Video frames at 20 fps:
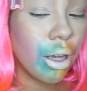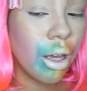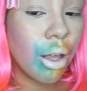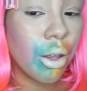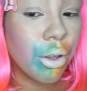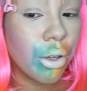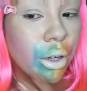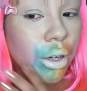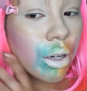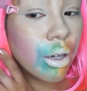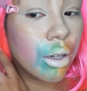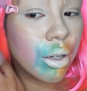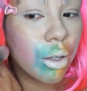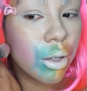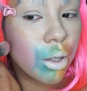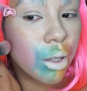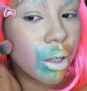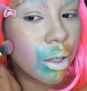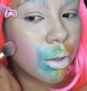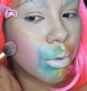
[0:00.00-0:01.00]
color,
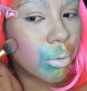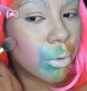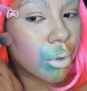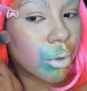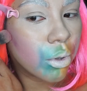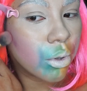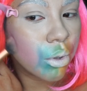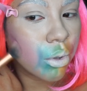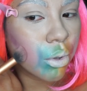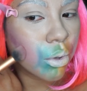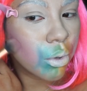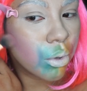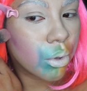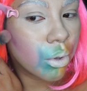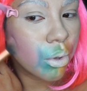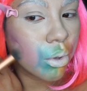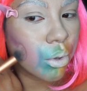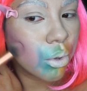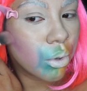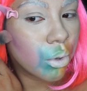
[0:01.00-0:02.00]
and we're just
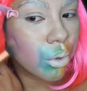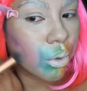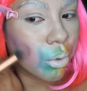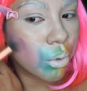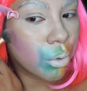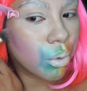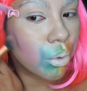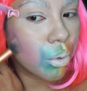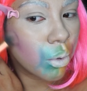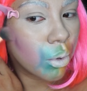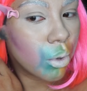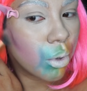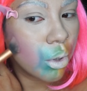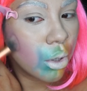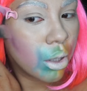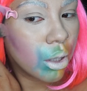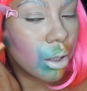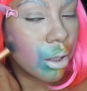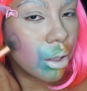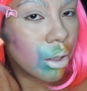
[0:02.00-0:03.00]
going to
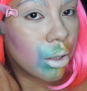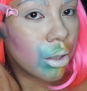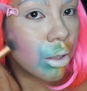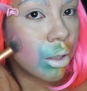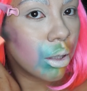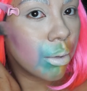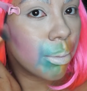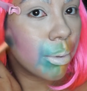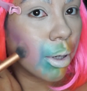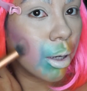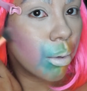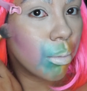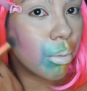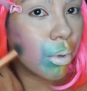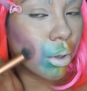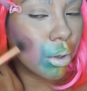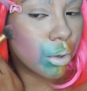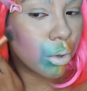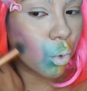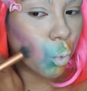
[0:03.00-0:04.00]
deepen up
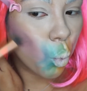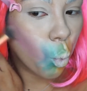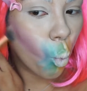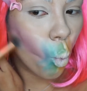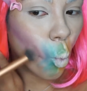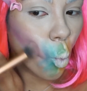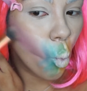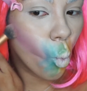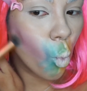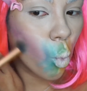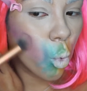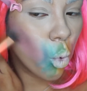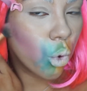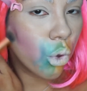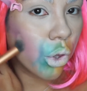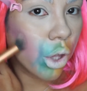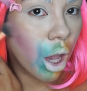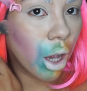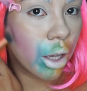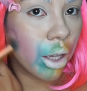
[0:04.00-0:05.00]
this
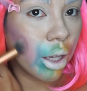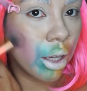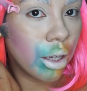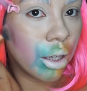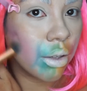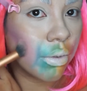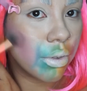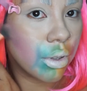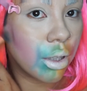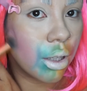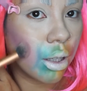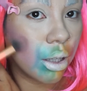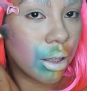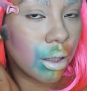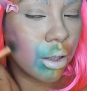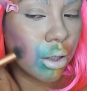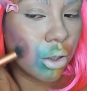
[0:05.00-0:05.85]
socket of the